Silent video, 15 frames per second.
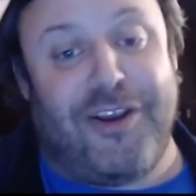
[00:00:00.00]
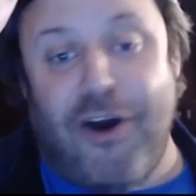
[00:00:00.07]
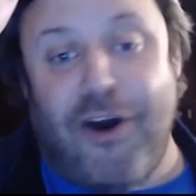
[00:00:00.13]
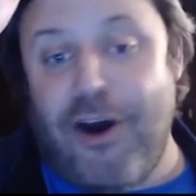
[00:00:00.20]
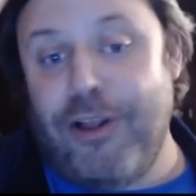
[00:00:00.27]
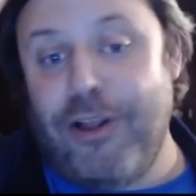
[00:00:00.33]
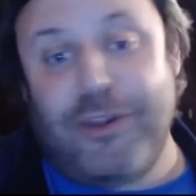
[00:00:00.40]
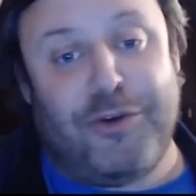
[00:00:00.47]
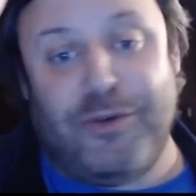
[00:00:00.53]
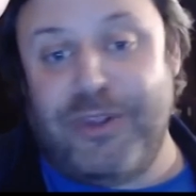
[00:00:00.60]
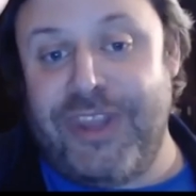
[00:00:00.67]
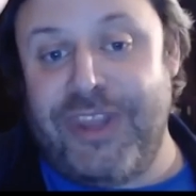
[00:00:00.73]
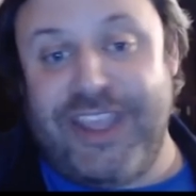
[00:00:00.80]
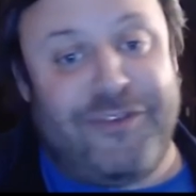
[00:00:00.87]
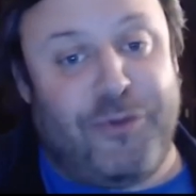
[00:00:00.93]
all who
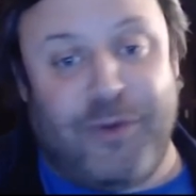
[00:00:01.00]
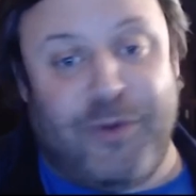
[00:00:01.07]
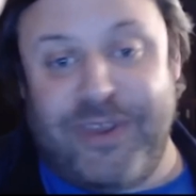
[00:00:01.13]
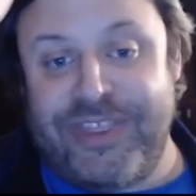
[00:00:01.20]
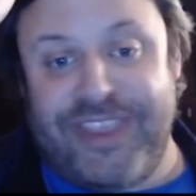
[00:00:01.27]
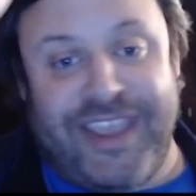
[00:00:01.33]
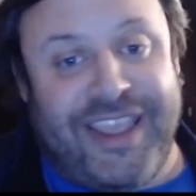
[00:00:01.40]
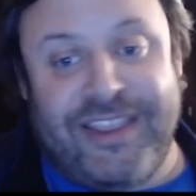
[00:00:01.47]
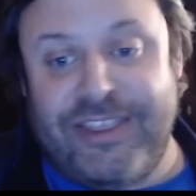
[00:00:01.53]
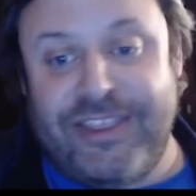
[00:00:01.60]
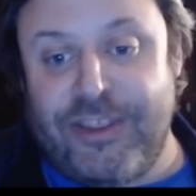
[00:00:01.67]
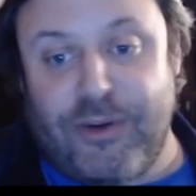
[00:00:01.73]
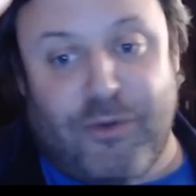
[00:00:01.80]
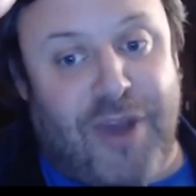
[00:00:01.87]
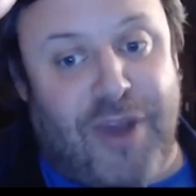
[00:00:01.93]
live within
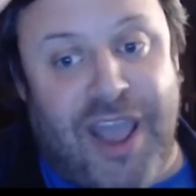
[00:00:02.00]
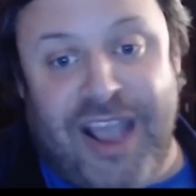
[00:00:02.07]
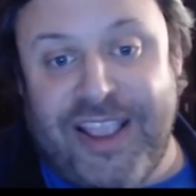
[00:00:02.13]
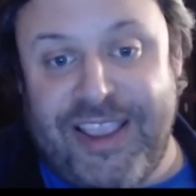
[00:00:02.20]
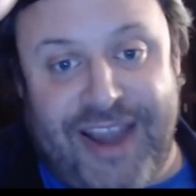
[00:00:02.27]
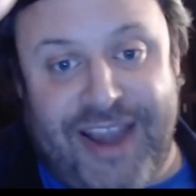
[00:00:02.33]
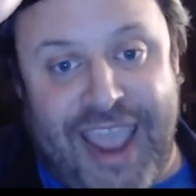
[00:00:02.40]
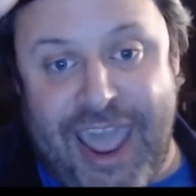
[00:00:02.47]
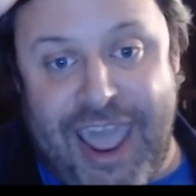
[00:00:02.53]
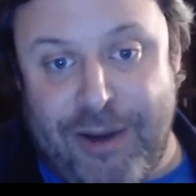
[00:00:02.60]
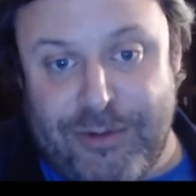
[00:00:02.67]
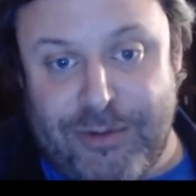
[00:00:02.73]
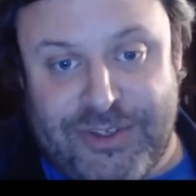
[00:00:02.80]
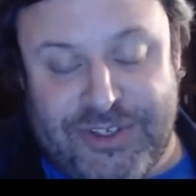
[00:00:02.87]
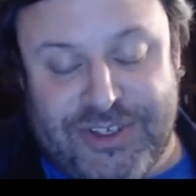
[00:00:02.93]
the rocket
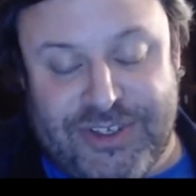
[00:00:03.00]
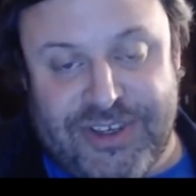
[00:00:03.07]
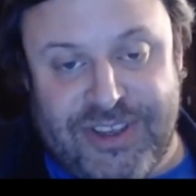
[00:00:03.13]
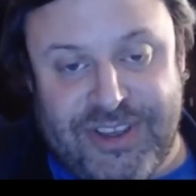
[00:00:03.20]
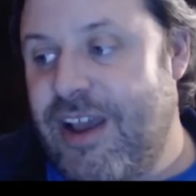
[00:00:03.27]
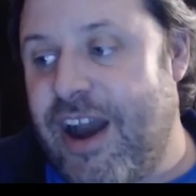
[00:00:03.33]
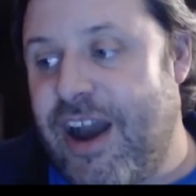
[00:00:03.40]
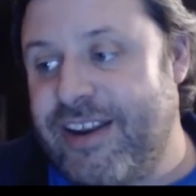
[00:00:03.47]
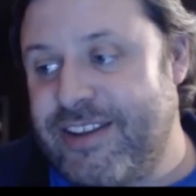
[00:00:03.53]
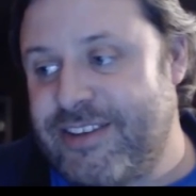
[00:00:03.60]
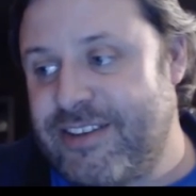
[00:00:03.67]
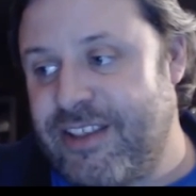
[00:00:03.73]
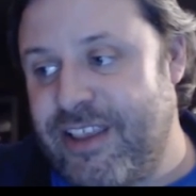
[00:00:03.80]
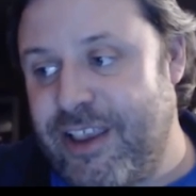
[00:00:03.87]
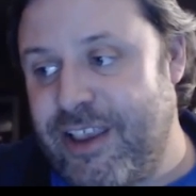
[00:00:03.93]
house.
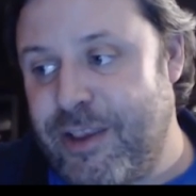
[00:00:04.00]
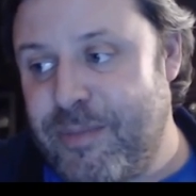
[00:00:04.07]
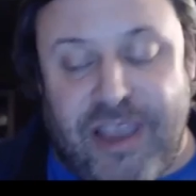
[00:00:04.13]
Honestly,